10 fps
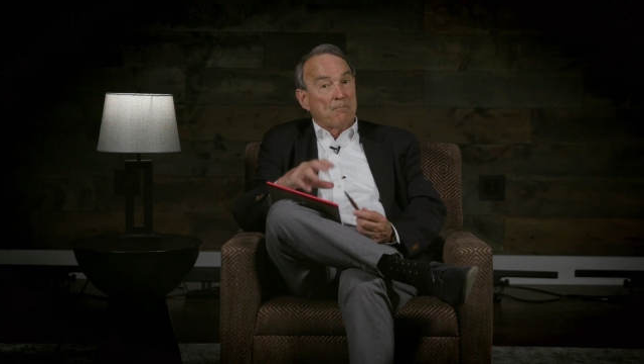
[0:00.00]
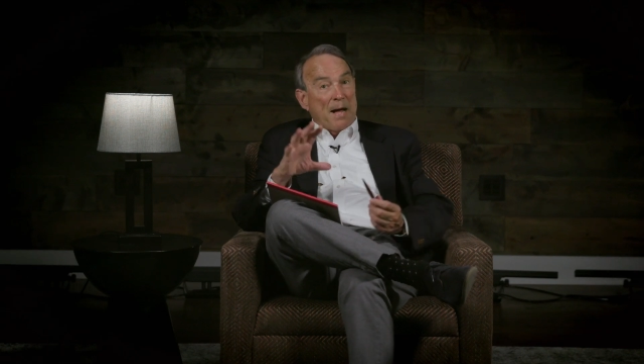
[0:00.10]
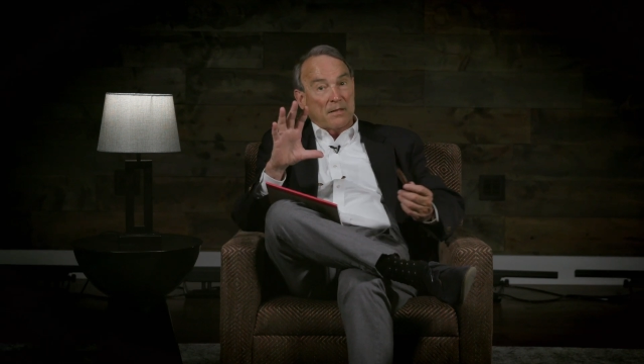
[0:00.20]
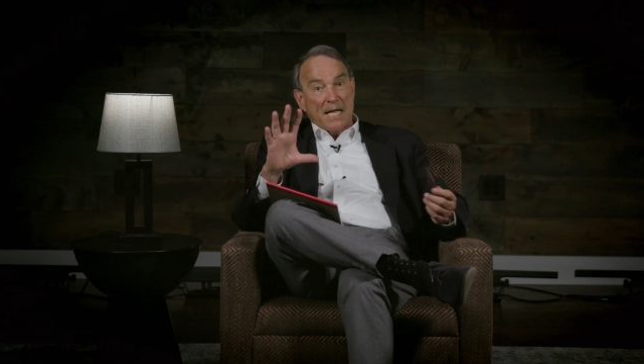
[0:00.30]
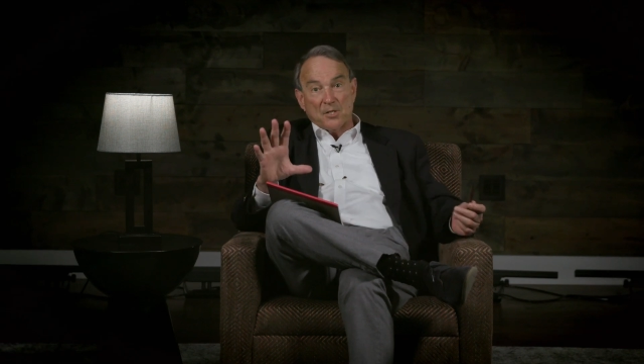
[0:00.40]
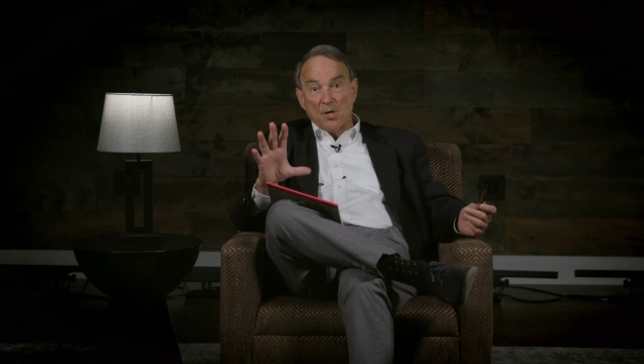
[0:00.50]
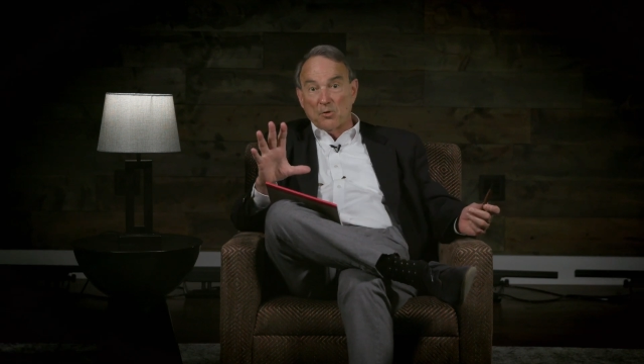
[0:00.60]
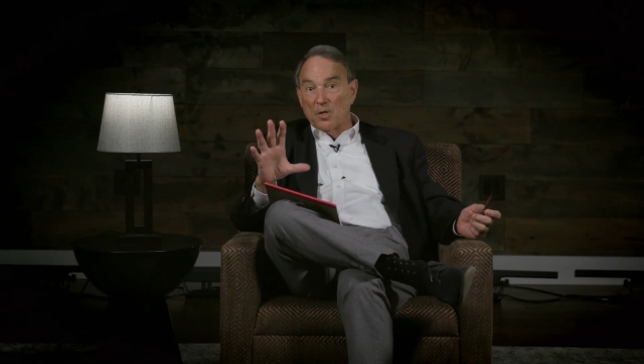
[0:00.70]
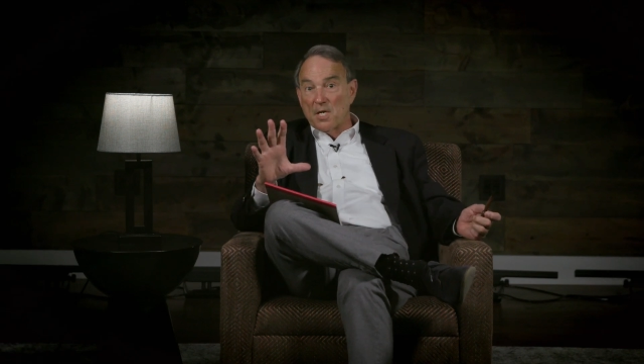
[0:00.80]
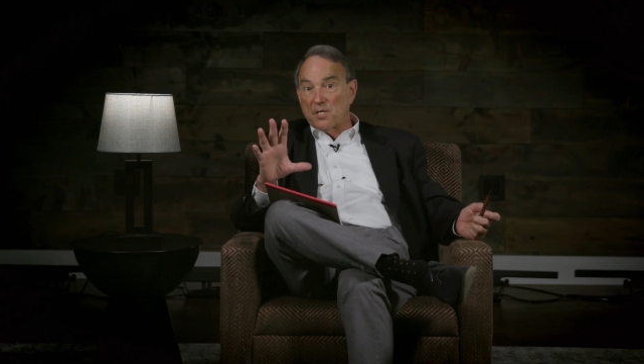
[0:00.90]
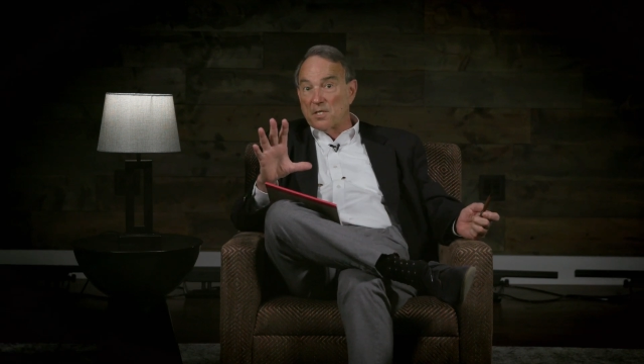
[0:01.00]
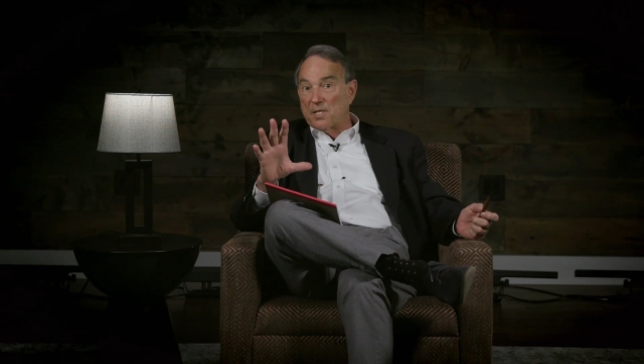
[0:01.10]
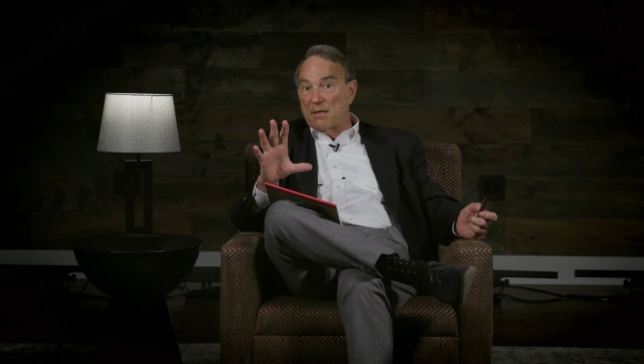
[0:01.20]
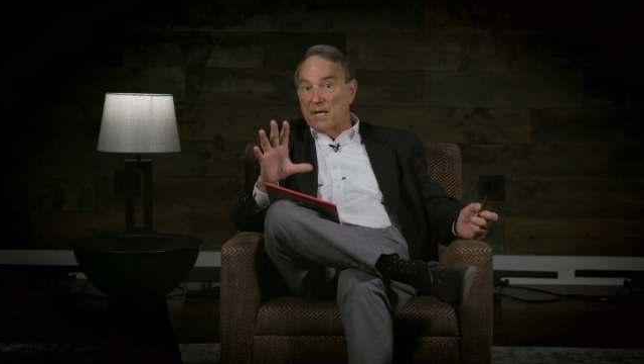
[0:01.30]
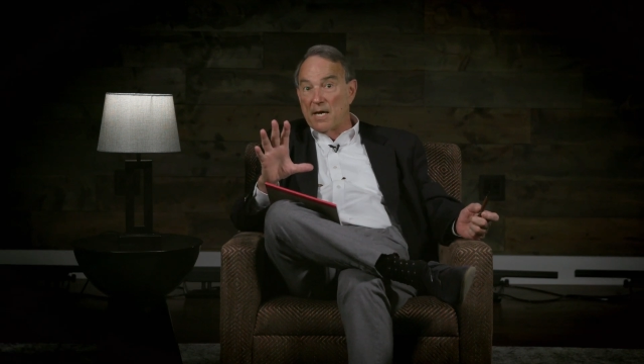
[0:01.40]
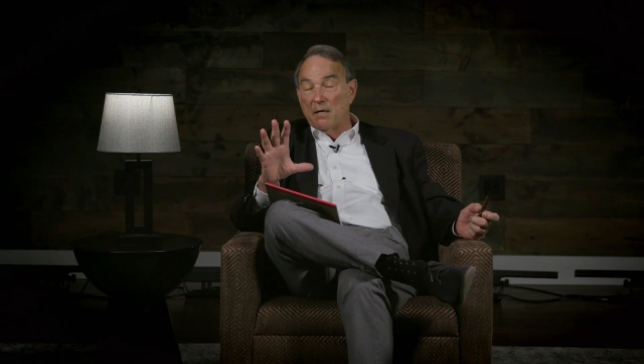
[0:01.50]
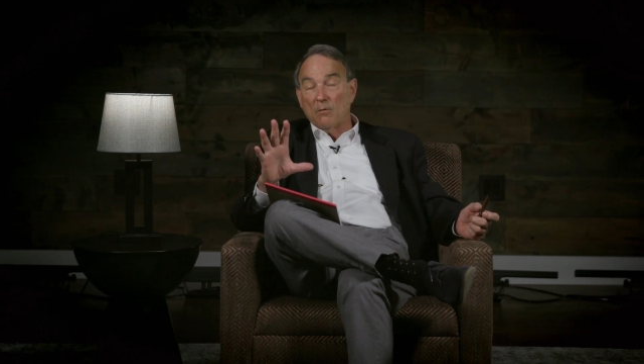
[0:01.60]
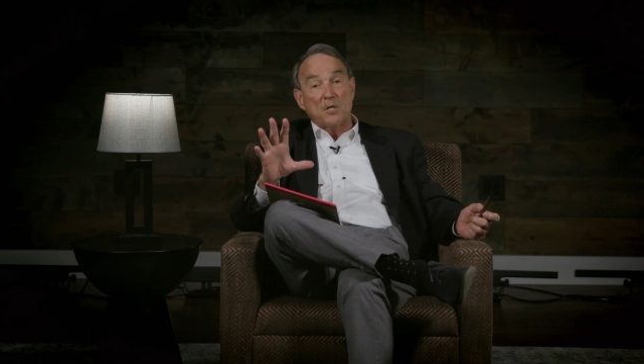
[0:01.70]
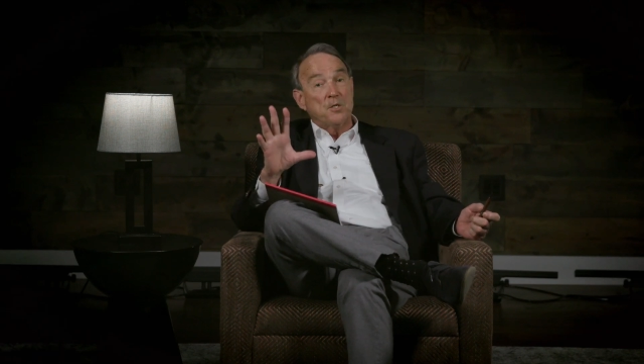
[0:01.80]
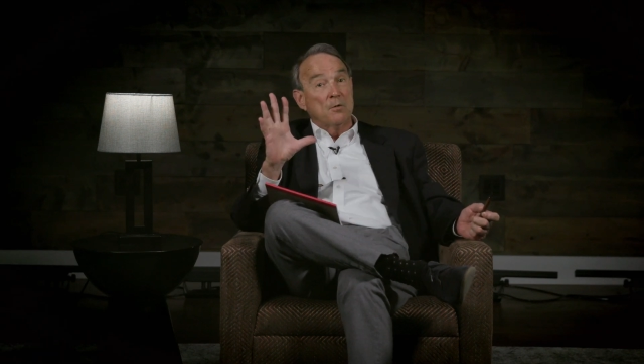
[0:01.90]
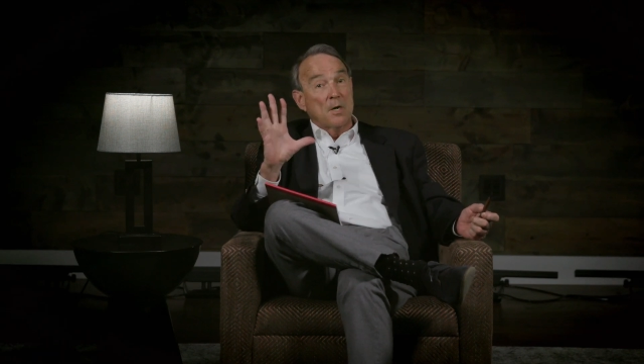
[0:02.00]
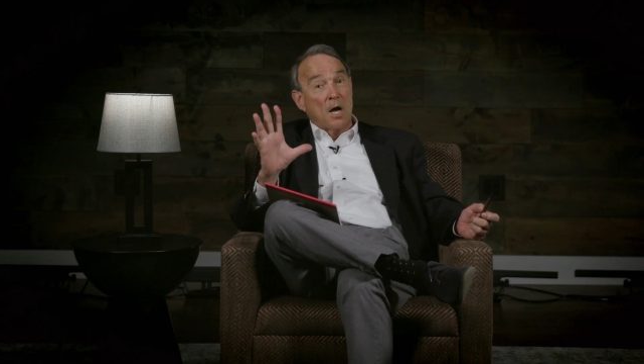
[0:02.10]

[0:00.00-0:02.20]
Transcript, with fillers: about that social distancing thing, which you